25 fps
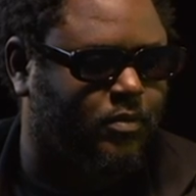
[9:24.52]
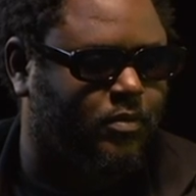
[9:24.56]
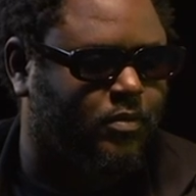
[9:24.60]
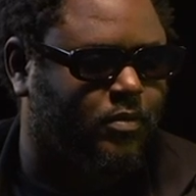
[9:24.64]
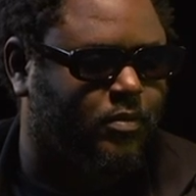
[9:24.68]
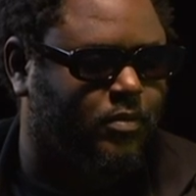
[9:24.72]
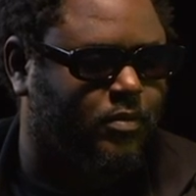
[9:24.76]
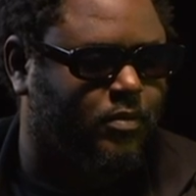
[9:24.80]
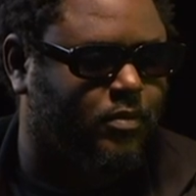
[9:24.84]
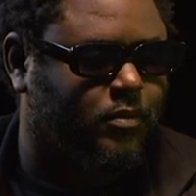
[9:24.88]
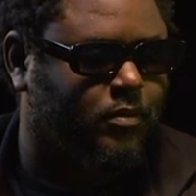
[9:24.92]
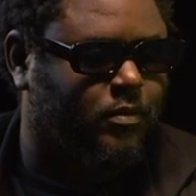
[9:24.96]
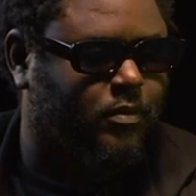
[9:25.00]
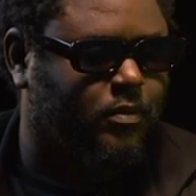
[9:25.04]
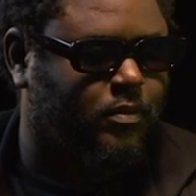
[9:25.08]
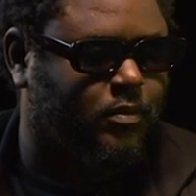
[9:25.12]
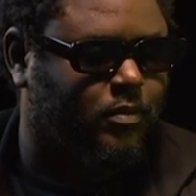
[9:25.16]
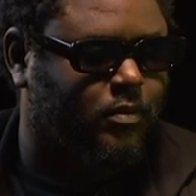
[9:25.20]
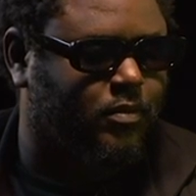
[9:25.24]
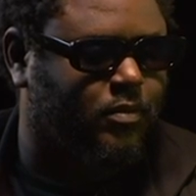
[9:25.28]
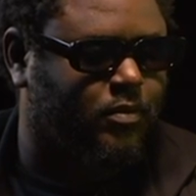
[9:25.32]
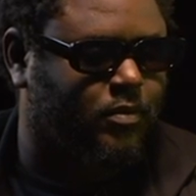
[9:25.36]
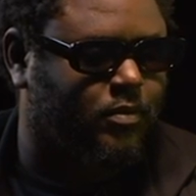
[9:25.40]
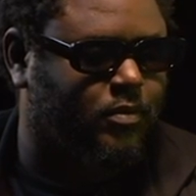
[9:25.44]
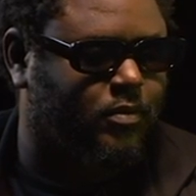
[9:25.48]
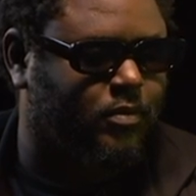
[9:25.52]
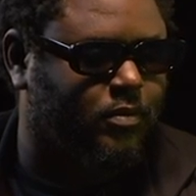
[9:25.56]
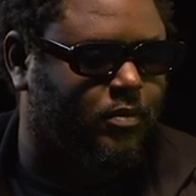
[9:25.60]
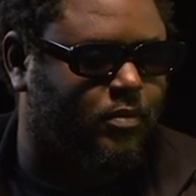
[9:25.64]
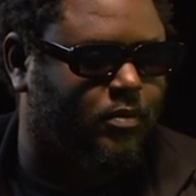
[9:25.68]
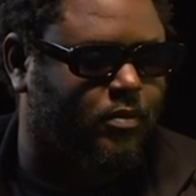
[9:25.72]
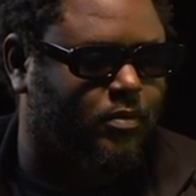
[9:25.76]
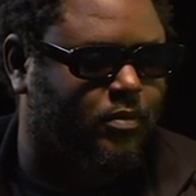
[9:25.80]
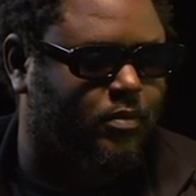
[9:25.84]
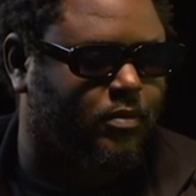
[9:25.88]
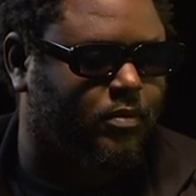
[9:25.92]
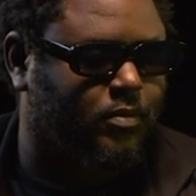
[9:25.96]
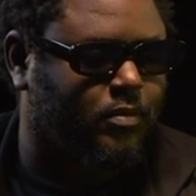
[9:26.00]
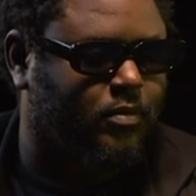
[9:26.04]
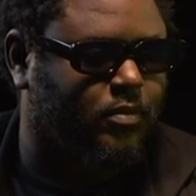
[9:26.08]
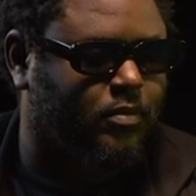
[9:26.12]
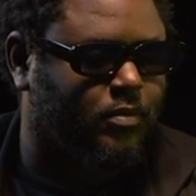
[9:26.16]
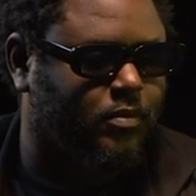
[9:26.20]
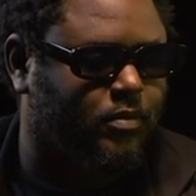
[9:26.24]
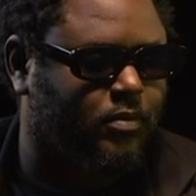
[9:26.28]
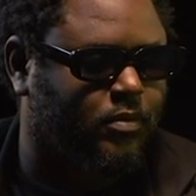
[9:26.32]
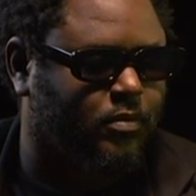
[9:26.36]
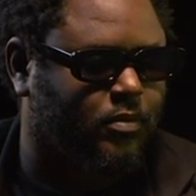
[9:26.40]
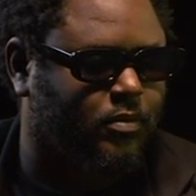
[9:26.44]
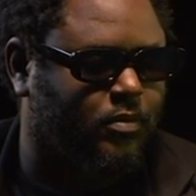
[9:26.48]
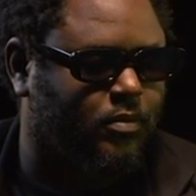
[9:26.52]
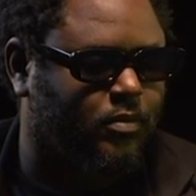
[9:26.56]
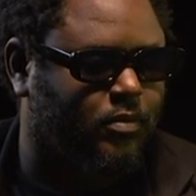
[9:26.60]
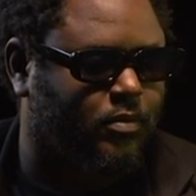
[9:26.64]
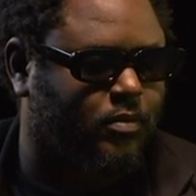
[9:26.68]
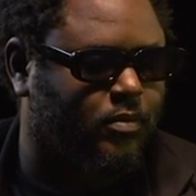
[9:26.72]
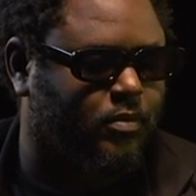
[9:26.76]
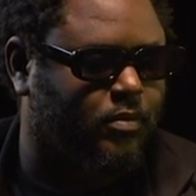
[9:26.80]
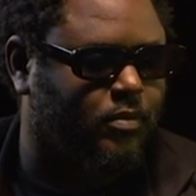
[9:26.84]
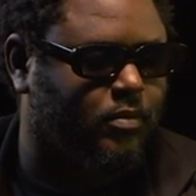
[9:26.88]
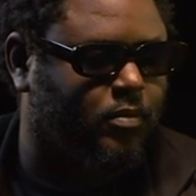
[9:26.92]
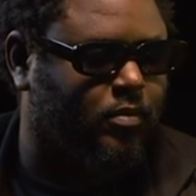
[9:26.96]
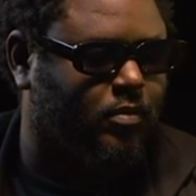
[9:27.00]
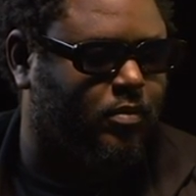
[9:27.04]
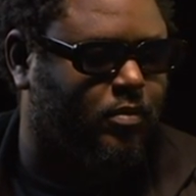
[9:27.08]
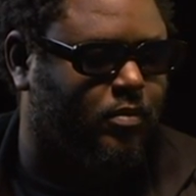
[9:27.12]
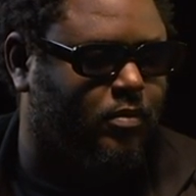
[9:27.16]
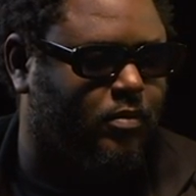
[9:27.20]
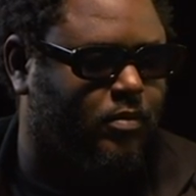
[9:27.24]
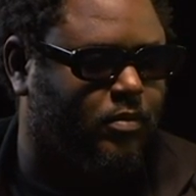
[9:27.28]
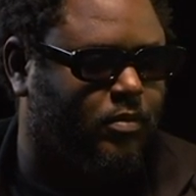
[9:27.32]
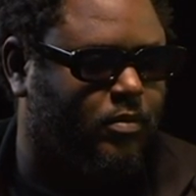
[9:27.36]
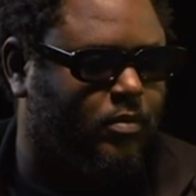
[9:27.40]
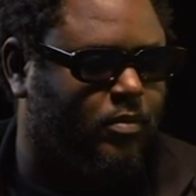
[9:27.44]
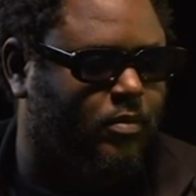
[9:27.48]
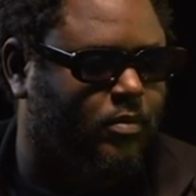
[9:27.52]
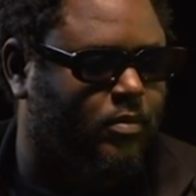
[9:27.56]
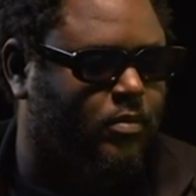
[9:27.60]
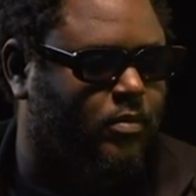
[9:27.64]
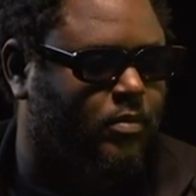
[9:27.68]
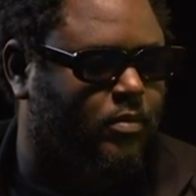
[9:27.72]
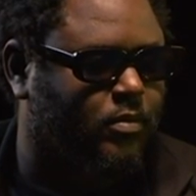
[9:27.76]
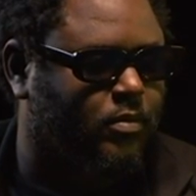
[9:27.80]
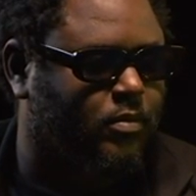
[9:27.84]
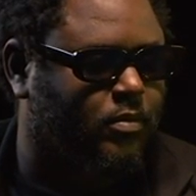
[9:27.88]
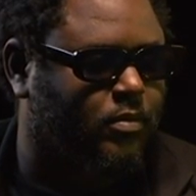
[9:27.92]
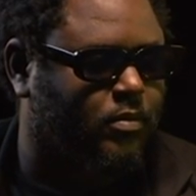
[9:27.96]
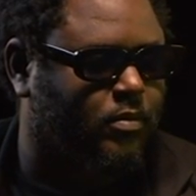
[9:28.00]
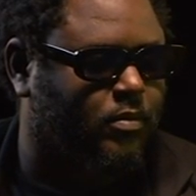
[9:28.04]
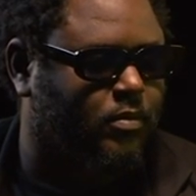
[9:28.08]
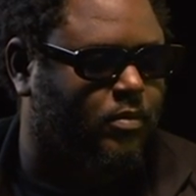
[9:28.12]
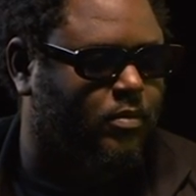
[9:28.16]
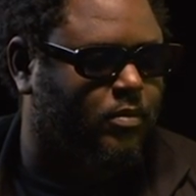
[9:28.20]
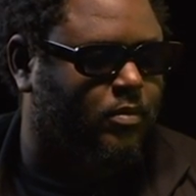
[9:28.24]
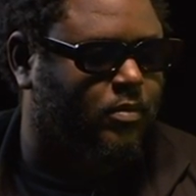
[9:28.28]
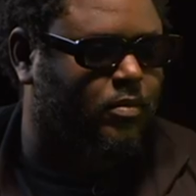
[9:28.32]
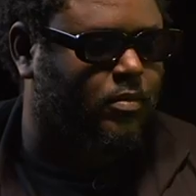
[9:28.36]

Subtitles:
The person shown says nothing.